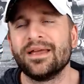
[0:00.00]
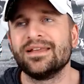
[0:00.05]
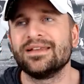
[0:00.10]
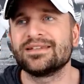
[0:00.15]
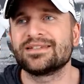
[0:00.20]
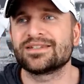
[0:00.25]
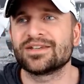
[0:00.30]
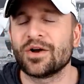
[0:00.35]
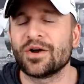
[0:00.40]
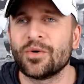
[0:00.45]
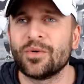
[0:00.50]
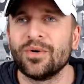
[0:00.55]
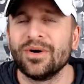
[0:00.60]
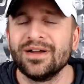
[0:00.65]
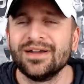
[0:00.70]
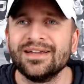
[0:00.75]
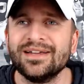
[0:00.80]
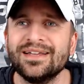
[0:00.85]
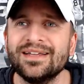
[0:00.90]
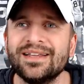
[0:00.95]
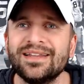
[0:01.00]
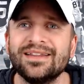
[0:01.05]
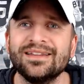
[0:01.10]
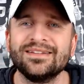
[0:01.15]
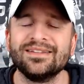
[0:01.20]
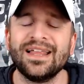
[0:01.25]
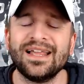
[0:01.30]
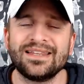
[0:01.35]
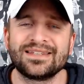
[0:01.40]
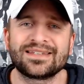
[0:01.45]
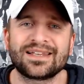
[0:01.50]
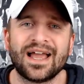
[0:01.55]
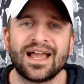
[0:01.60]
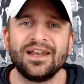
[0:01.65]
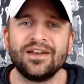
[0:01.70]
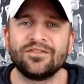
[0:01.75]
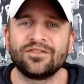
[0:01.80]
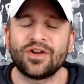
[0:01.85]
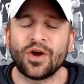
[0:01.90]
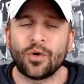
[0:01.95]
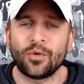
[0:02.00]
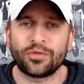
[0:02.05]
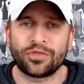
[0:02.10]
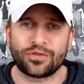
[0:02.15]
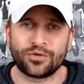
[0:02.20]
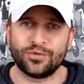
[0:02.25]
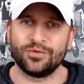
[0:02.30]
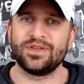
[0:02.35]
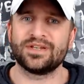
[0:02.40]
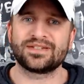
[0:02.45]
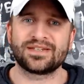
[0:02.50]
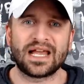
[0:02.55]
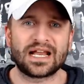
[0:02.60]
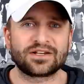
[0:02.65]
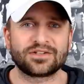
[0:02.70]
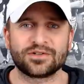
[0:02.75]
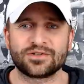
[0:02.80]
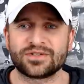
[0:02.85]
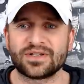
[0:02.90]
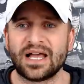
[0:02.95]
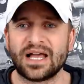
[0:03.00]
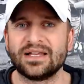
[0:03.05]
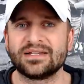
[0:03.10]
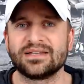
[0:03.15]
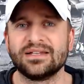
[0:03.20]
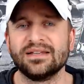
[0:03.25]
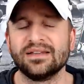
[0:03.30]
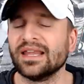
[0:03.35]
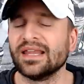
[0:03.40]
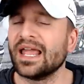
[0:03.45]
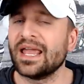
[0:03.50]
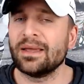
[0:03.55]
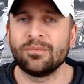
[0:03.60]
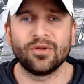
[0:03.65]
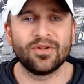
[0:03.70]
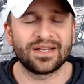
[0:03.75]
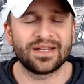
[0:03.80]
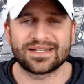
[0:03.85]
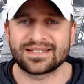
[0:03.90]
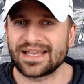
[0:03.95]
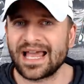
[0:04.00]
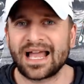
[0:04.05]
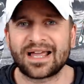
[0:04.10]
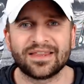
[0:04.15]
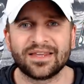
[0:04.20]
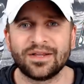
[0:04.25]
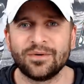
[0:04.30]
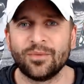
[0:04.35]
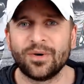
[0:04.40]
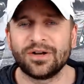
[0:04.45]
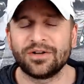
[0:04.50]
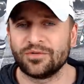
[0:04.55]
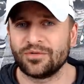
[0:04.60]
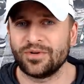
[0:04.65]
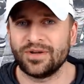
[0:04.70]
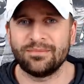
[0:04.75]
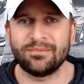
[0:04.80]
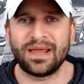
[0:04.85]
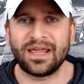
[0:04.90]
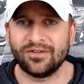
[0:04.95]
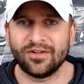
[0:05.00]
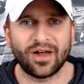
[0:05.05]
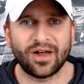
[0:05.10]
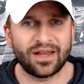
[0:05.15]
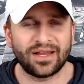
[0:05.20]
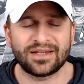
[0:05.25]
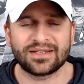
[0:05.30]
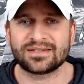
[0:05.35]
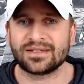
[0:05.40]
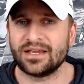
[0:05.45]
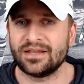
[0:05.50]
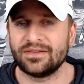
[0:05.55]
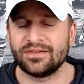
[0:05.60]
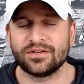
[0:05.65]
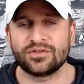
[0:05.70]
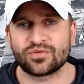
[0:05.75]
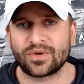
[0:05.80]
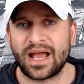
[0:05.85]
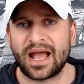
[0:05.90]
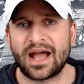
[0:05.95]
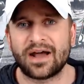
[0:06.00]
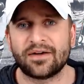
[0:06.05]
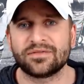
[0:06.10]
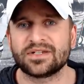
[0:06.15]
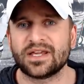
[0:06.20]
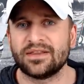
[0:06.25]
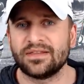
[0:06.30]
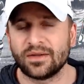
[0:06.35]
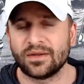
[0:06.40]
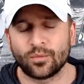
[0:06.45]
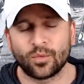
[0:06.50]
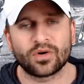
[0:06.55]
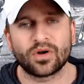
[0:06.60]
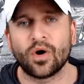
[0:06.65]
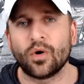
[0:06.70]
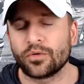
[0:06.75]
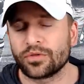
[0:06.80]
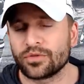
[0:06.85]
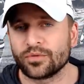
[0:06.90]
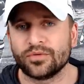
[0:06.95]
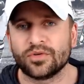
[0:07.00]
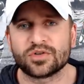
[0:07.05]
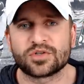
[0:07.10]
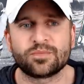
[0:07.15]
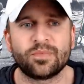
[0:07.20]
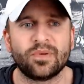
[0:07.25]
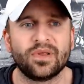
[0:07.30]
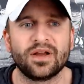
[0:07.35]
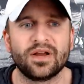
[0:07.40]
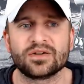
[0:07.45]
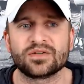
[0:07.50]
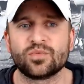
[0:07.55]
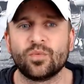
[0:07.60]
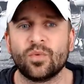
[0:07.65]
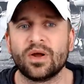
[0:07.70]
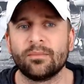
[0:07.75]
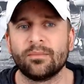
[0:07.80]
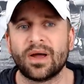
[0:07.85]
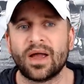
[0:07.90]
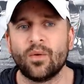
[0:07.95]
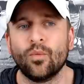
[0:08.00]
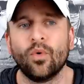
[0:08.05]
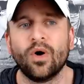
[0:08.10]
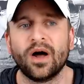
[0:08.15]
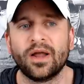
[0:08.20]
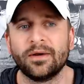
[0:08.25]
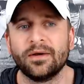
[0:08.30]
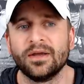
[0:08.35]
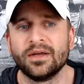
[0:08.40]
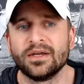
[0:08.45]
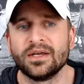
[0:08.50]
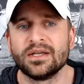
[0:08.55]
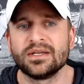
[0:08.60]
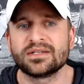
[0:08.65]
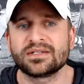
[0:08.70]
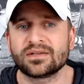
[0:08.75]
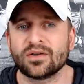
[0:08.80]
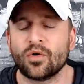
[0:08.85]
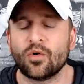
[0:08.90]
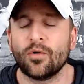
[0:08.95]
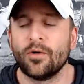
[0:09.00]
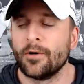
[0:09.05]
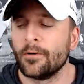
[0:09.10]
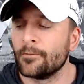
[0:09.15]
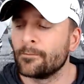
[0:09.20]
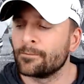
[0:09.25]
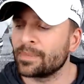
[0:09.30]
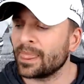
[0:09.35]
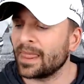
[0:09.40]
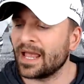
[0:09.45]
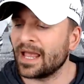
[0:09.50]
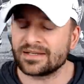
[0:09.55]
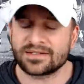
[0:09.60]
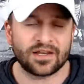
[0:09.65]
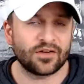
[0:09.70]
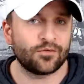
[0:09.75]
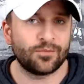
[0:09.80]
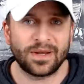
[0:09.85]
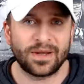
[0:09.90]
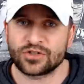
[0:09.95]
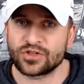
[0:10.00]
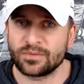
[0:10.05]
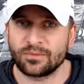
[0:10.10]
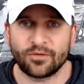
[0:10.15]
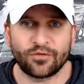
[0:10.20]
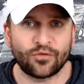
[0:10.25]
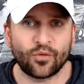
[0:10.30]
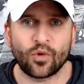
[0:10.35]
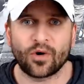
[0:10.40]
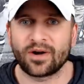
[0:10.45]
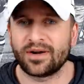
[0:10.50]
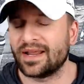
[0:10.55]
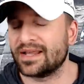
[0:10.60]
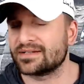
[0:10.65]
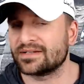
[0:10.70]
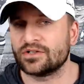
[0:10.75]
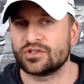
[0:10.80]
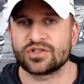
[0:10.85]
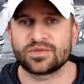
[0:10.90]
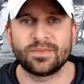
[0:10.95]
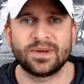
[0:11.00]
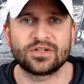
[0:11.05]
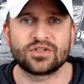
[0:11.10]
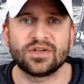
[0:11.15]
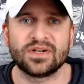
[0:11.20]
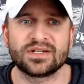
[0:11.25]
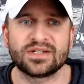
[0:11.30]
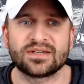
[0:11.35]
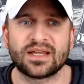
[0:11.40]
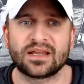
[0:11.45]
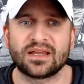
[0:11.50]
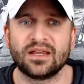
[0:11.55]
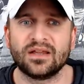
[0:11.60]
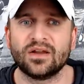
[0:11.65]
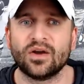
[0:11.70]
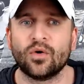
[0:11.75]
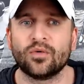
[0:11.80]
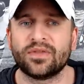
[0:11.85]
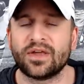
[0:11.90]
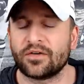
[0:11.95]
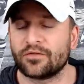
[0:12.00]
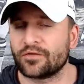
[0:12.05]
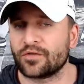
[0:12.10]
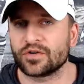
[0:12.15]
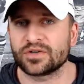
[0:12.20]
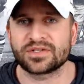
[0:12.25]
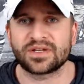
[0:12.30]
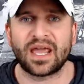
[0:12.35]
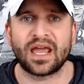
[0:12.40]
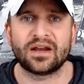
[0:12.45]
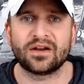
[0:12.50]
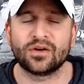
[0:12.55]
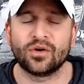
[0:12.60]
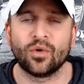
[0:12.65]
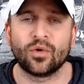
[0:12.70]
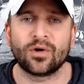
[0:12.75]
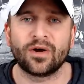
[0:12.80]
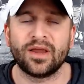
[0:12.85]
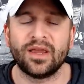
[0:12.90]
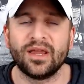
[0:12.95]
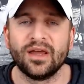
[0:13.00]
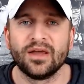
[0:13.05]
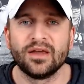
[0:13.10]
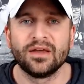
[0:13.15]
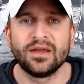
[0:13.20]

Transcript: So let's kind of go through this exercise and label exactly what Green Bay likes in the draft, and then we'll go through those players one by one. So as I've mentioned before, and as I just mentioned a second ago, that first category